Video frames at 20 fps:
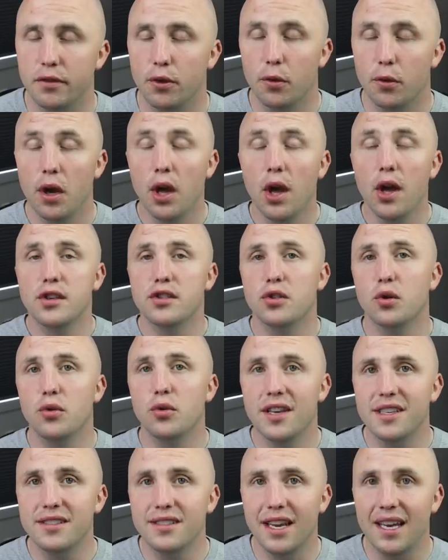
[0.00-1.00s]
flow. So
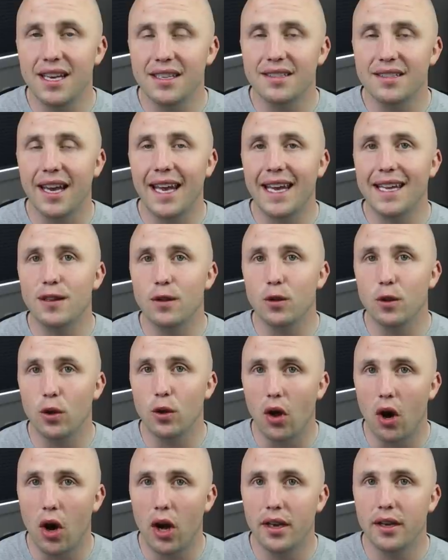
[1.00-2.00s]
this is a
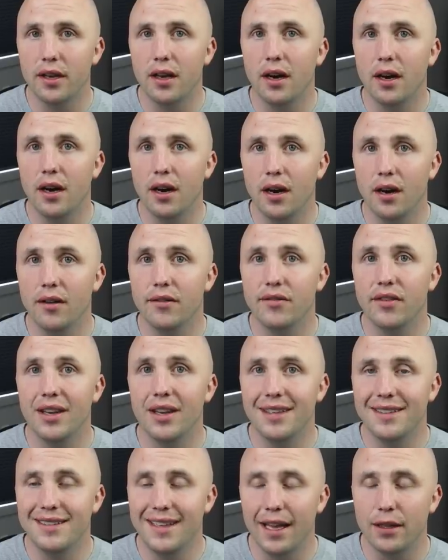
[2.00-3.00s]
lot of
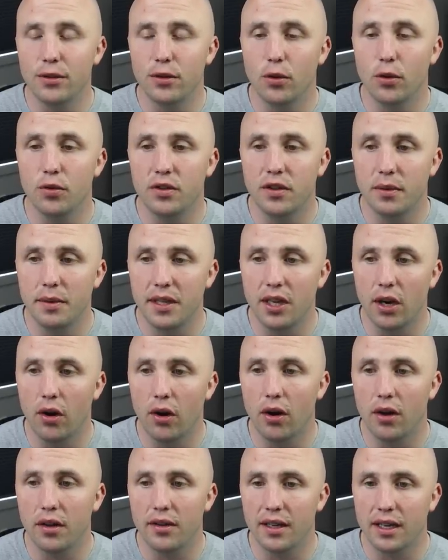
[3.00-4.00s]
debt load to be
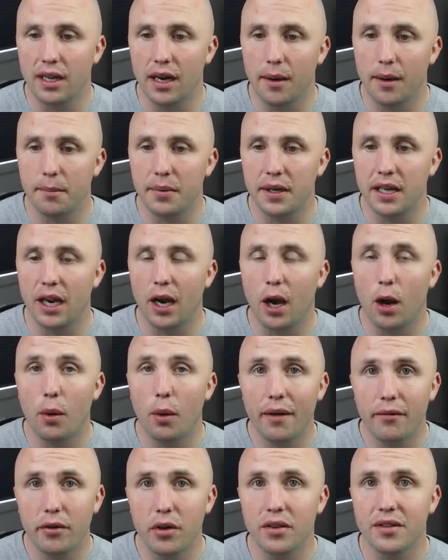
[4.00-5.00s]
on the company.
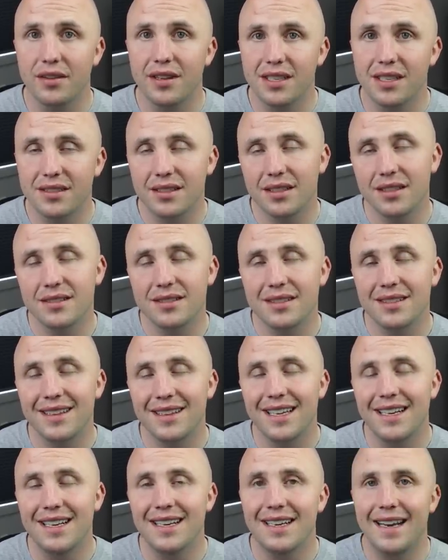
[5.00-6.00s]
However, this is
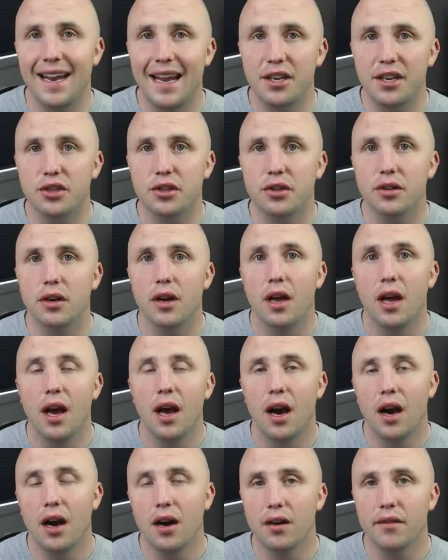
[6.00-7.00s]
the nature
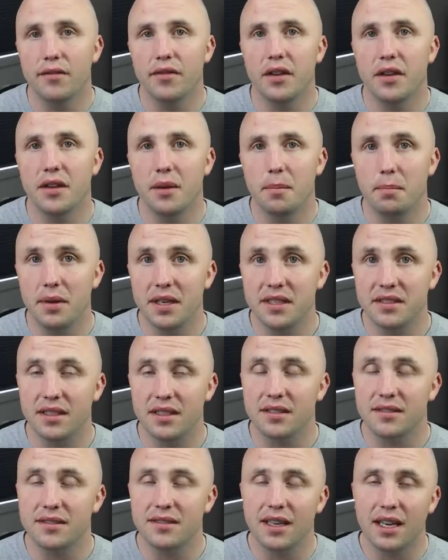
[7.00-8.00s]
of the
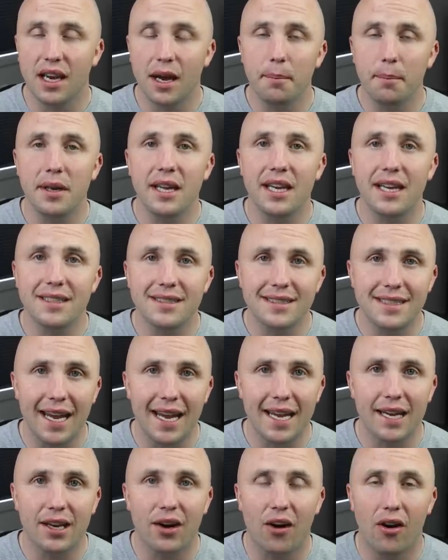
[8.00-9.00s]
business. The company can
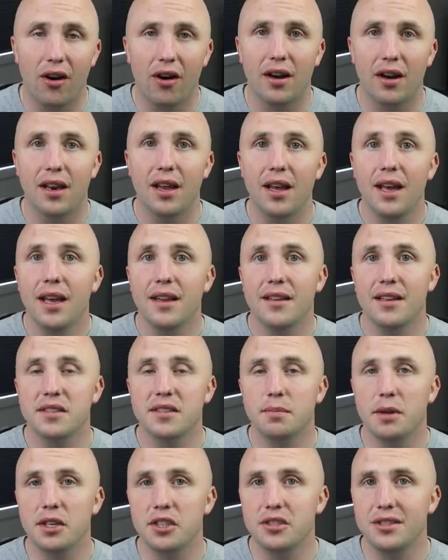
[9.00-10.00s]
take on
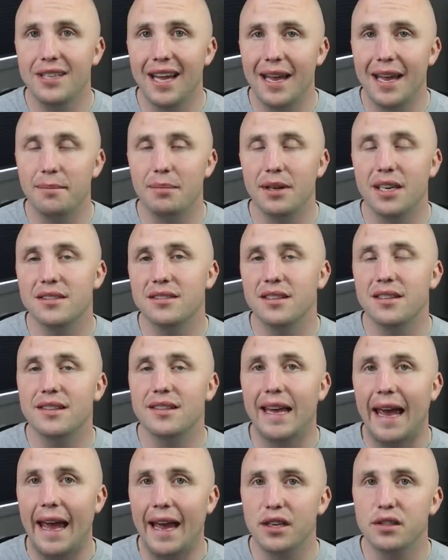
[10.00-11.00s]
this much debt because its
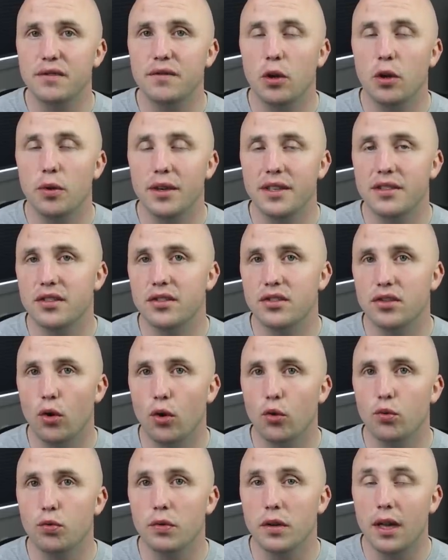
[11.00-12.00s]
cash flow is
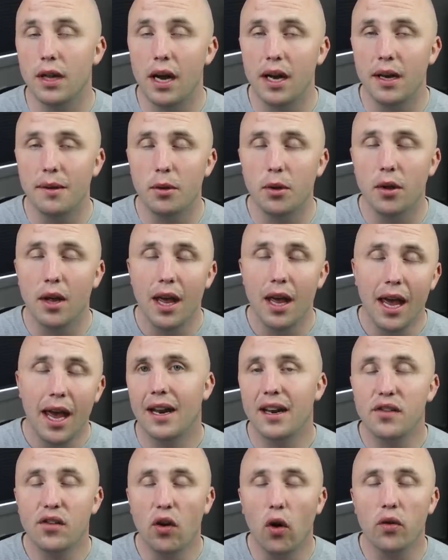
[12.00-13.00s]
so reliable,
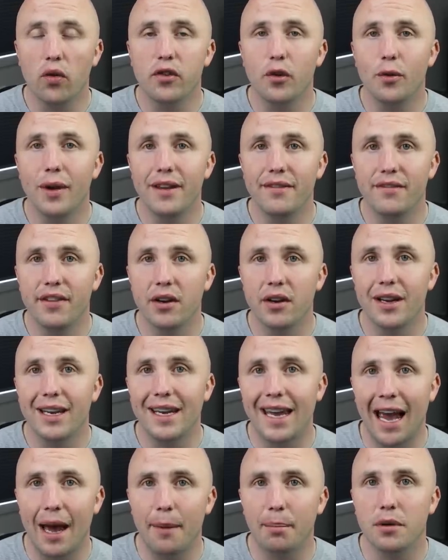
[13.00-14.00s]
and it's also a very
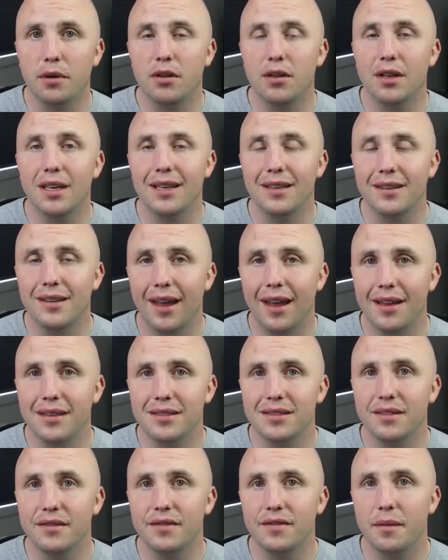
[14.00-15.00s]
capital
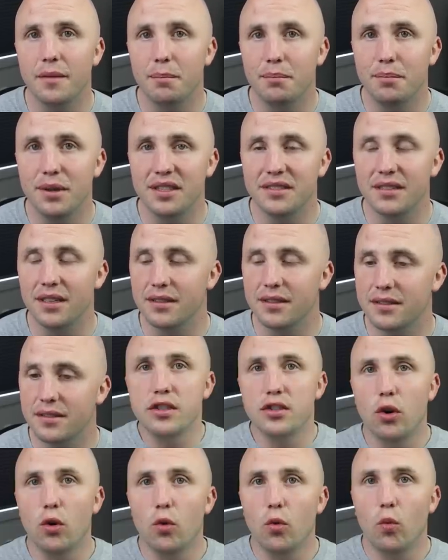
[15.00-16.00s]
intensive business.
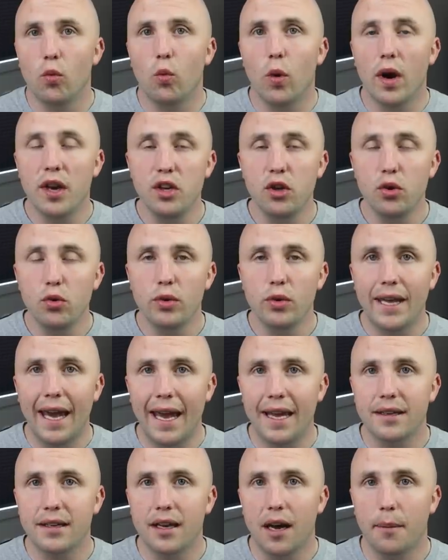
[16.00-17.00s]
So when you
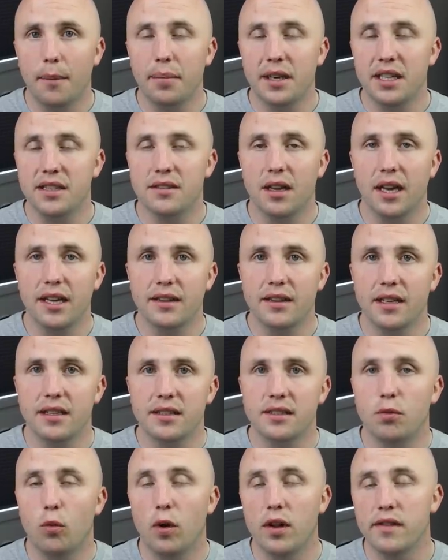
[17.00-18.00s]
get companies like
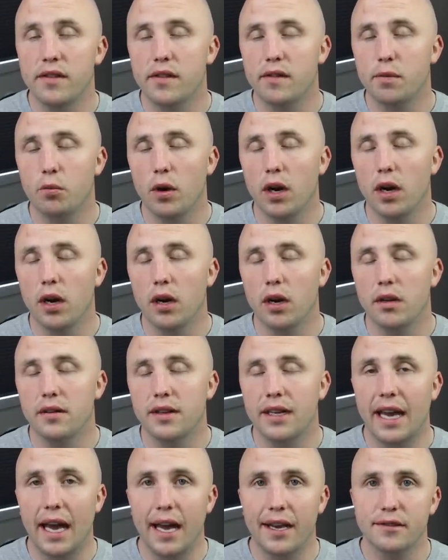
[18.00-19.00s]
this, ones where
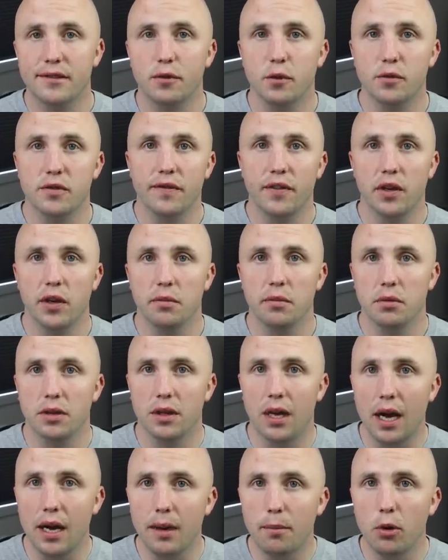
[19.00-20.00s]
the cash flows are very
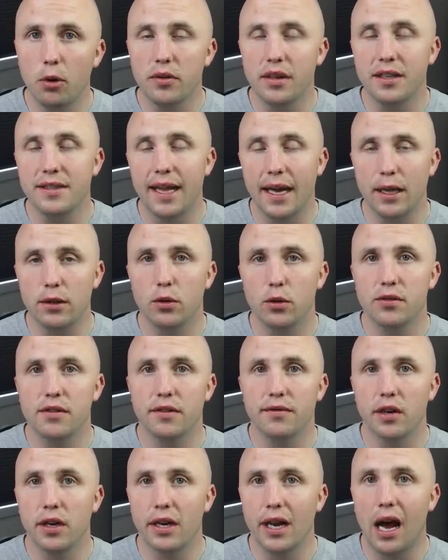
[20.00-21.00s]
reliable, the debt loads are
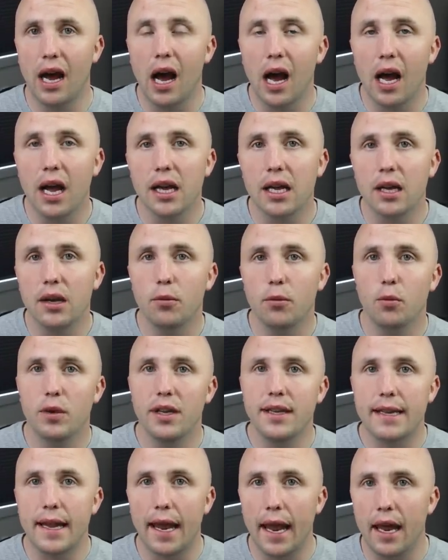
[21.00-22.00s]
very high,
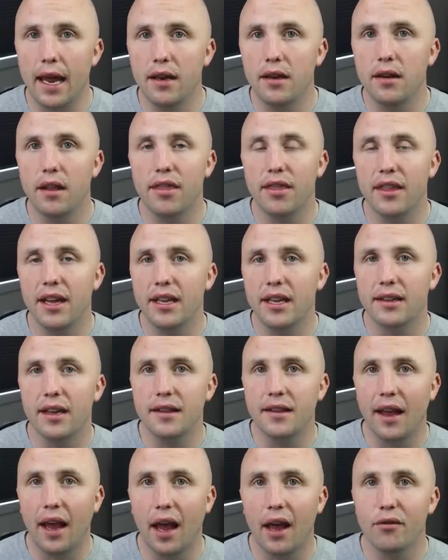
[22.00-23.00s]
we tend to think that
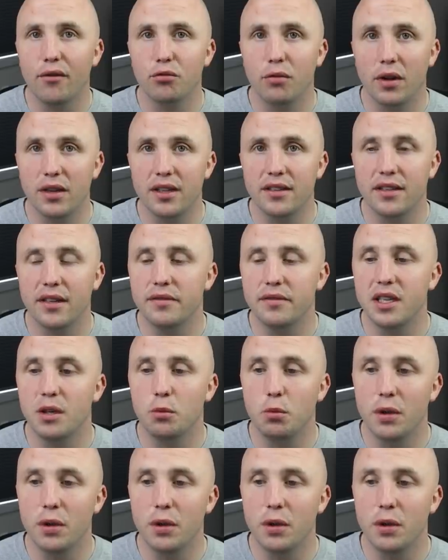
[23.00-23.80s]
they have relatively